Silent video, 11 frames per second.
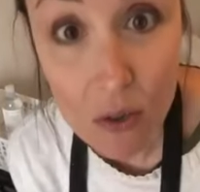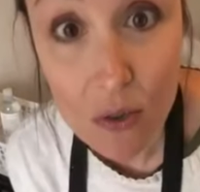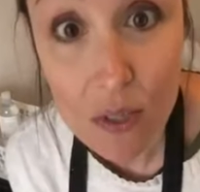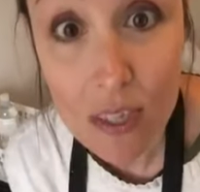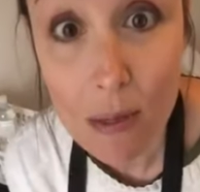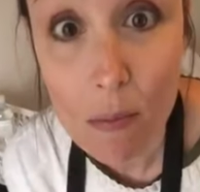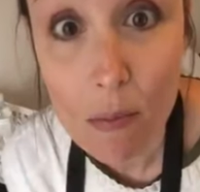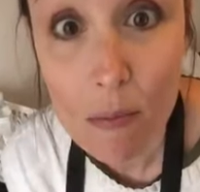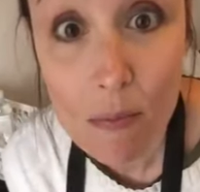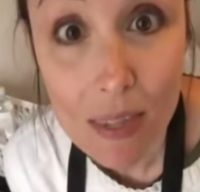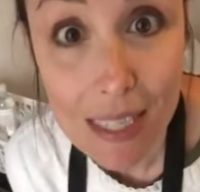use
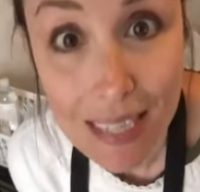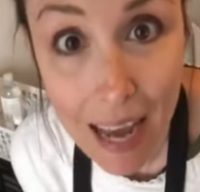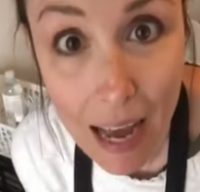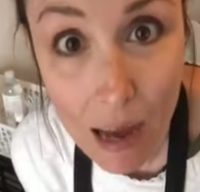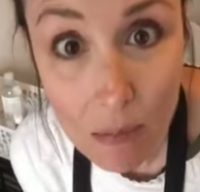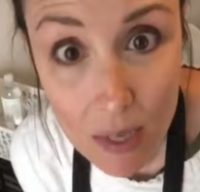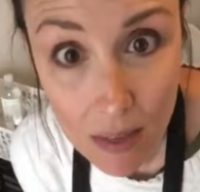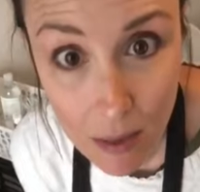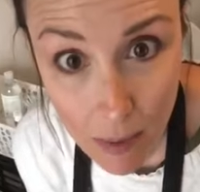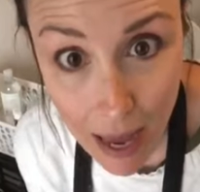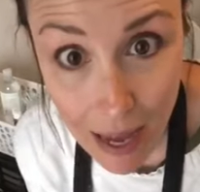the tabs on
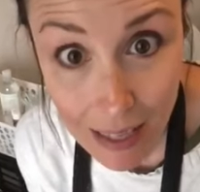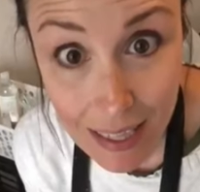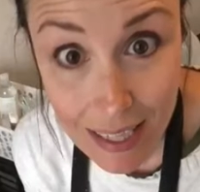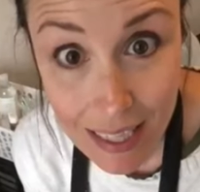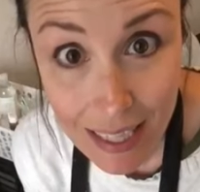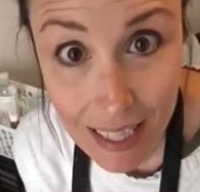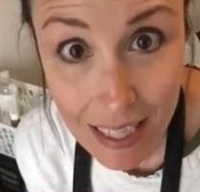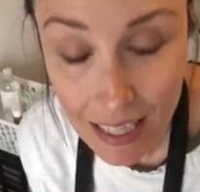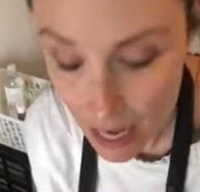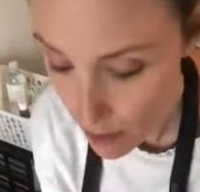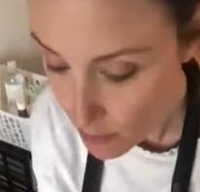the back, the sticky
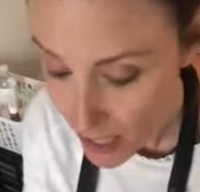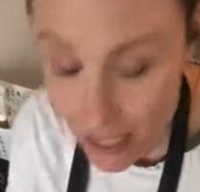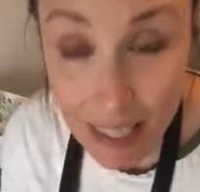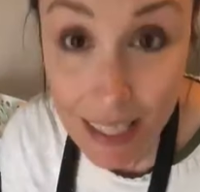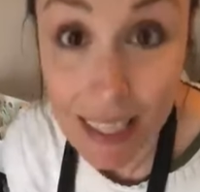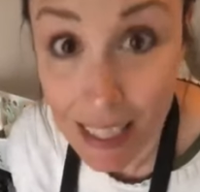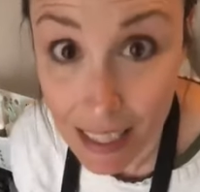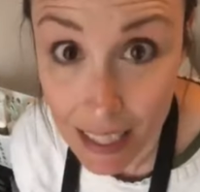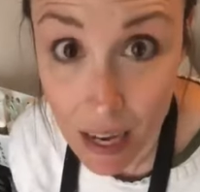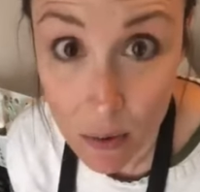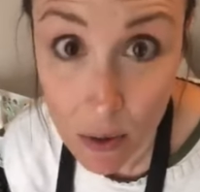tabs, to stick it
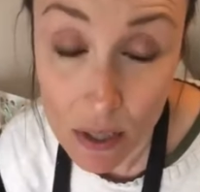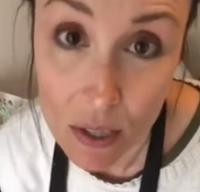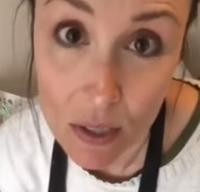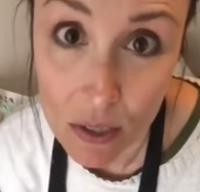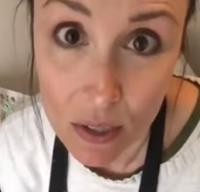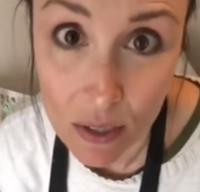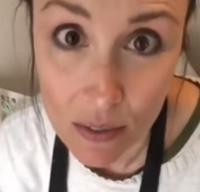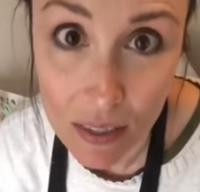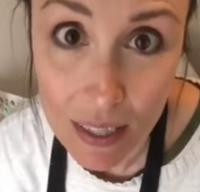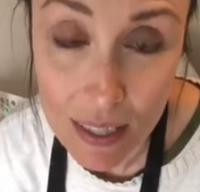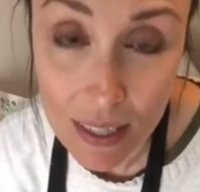down onto your
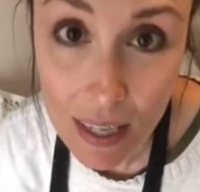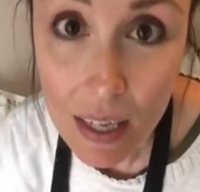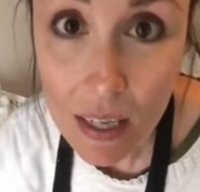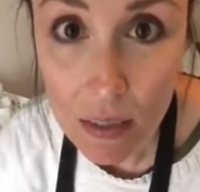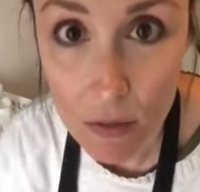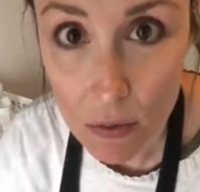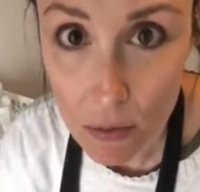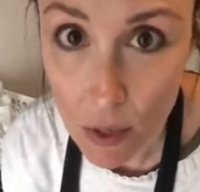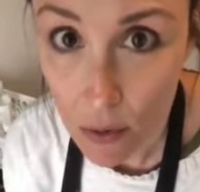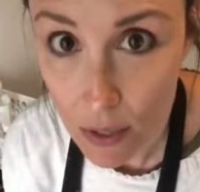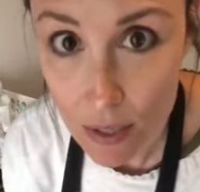surface. If you
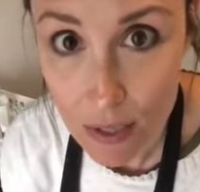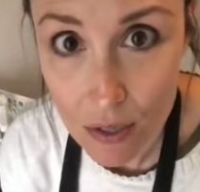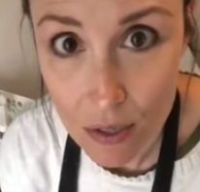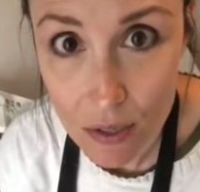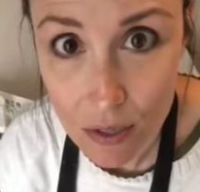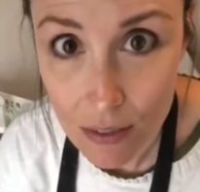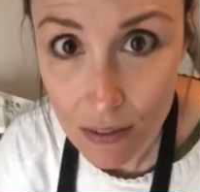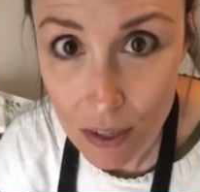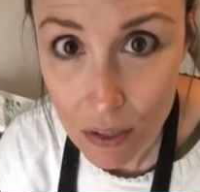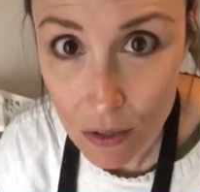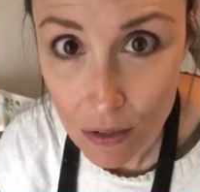know this is the
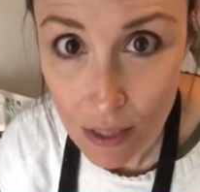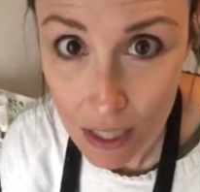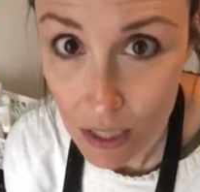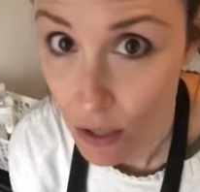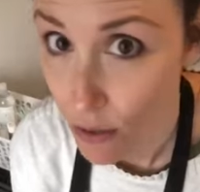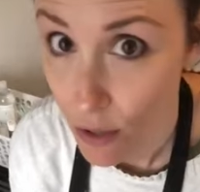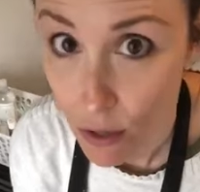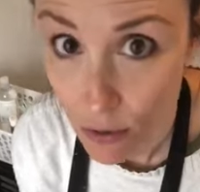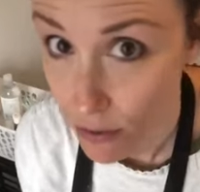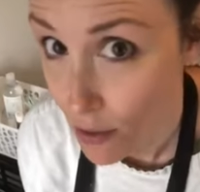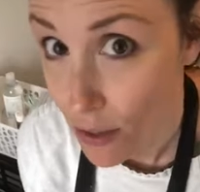surface you're going to use
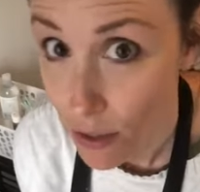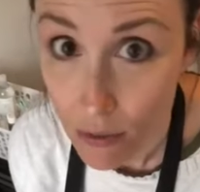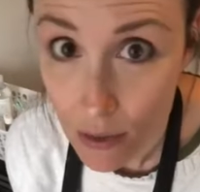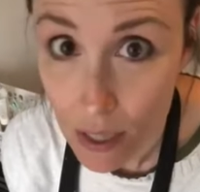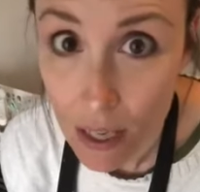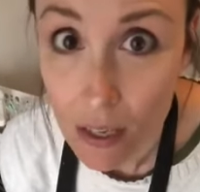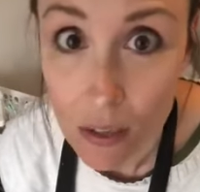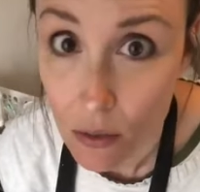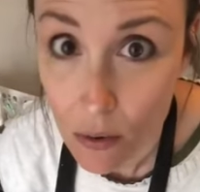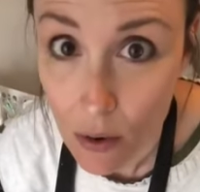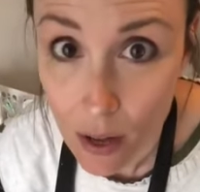over and over again and
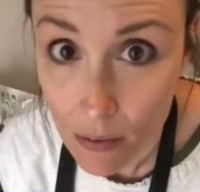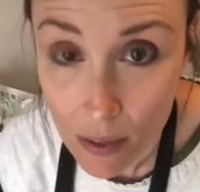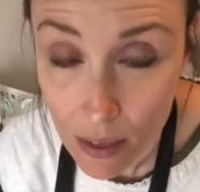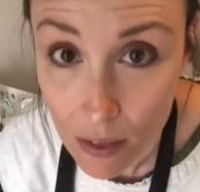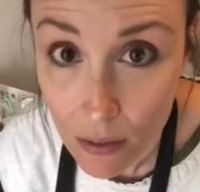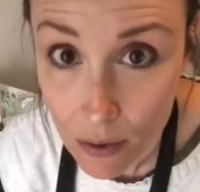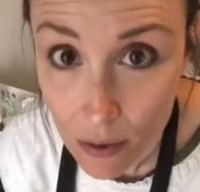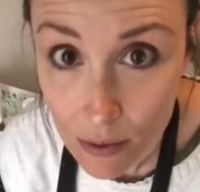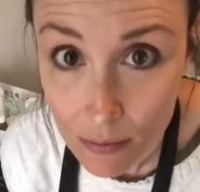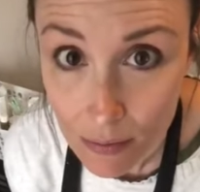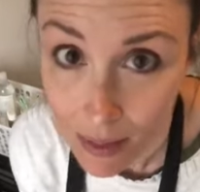you don't have any
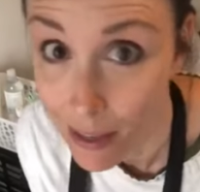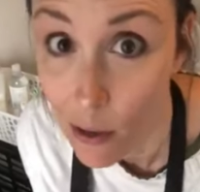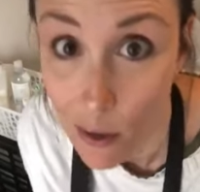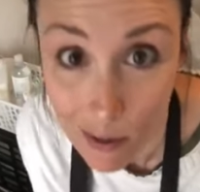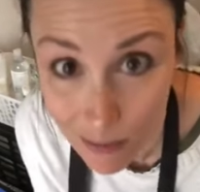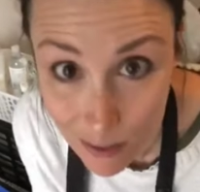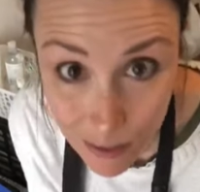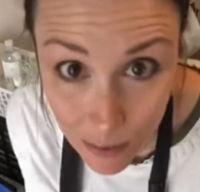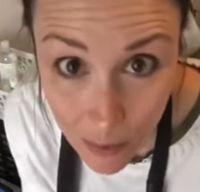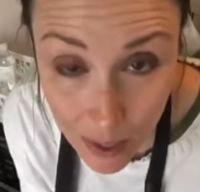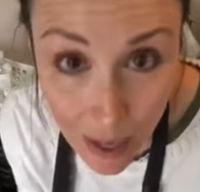other thing you have to do.